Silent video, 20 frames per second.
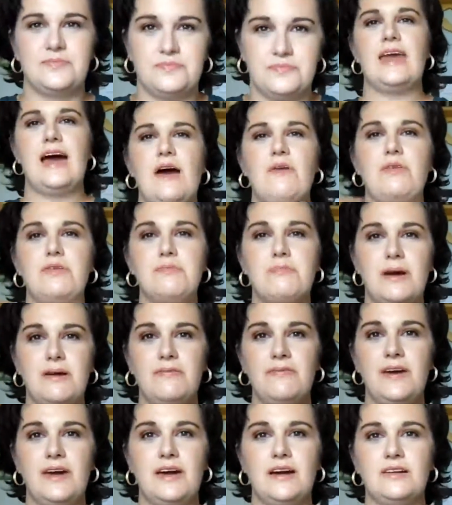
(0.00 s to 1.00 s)
Now with my
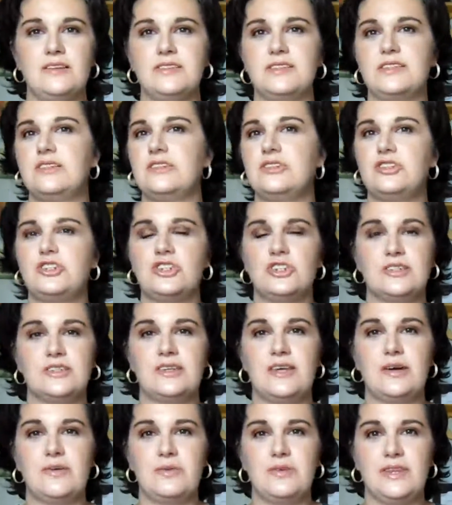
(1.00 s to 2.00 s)
fails,
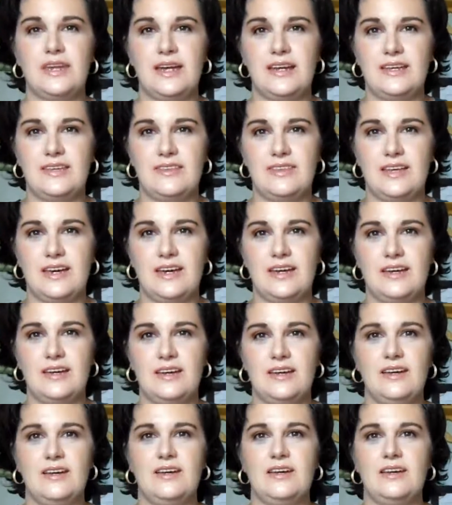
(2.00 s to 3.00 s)
just like with anything,
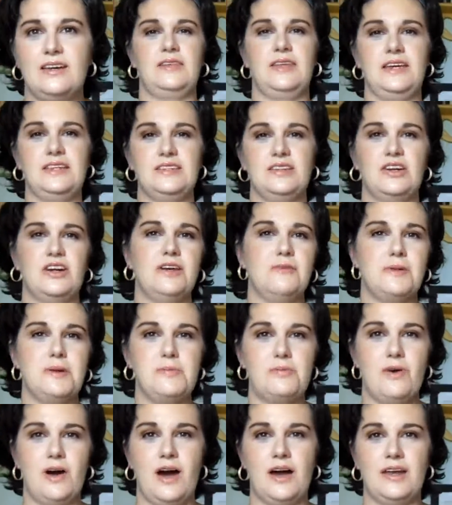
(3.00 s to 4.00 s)
these are going to be
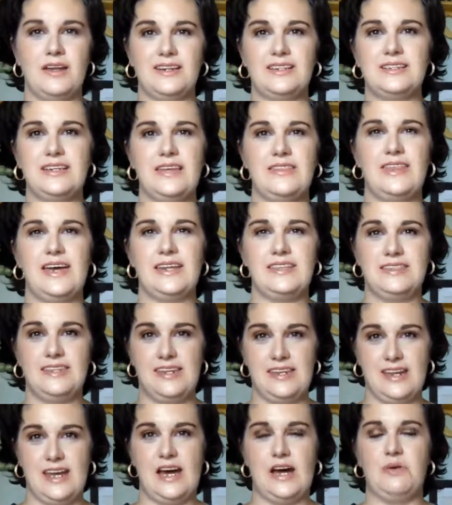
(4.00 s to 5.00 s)
products that
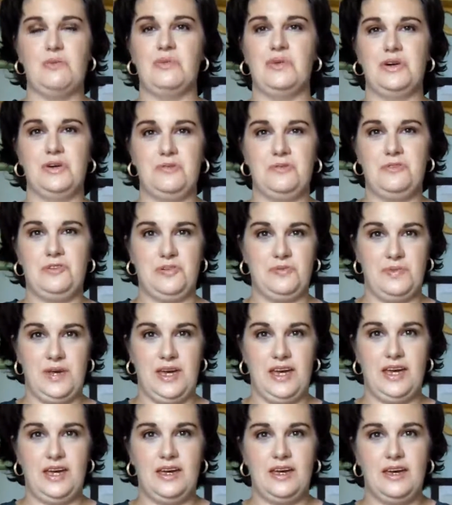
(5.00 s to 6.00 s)
did not work for
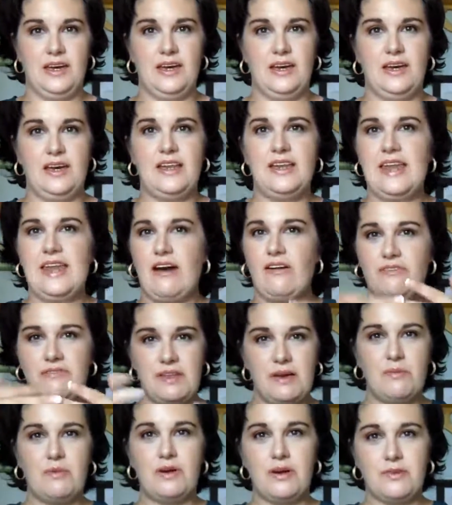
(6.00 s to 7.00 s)
me. Now if
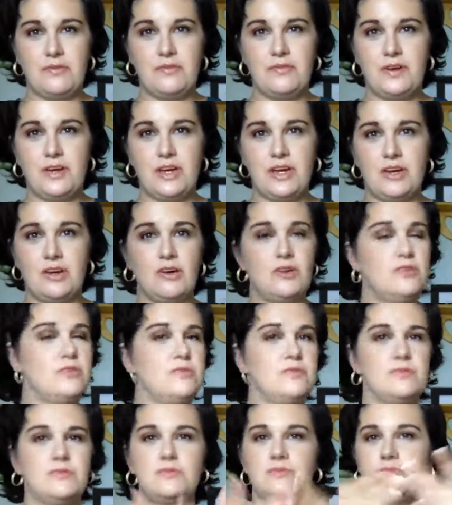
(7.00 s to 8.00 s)
they work for you,
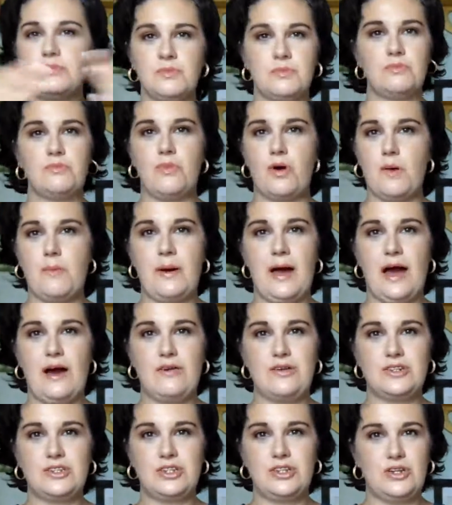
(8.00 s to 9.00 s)
more
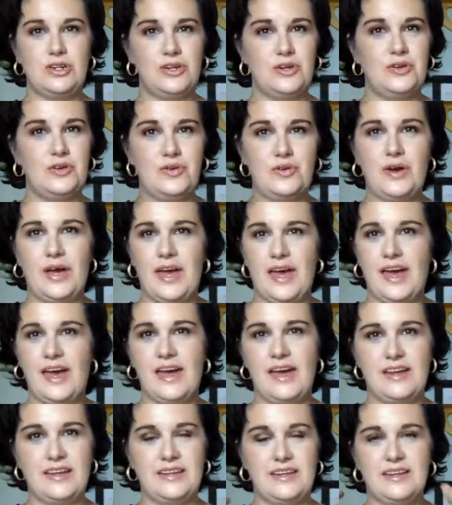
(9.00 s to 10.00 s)
power to you
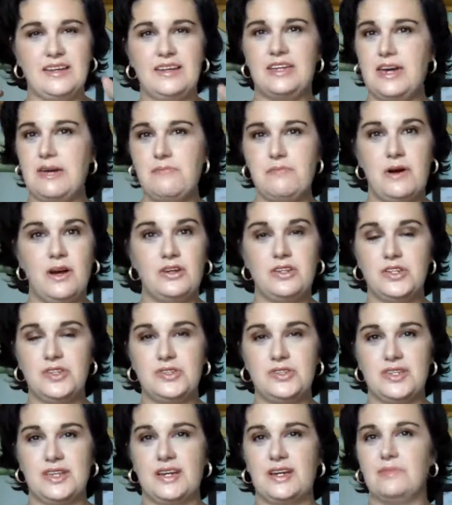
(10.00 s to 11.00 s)
and keep on
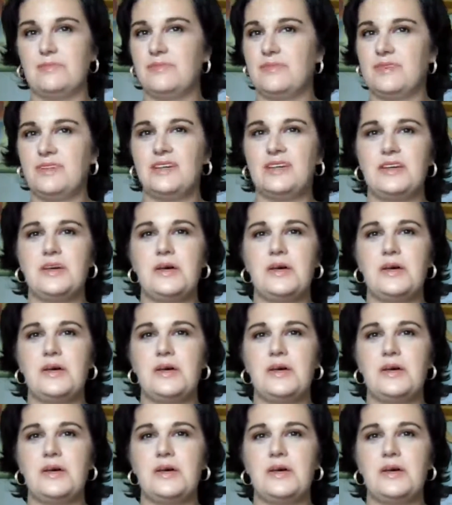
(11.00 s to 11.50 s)
using them.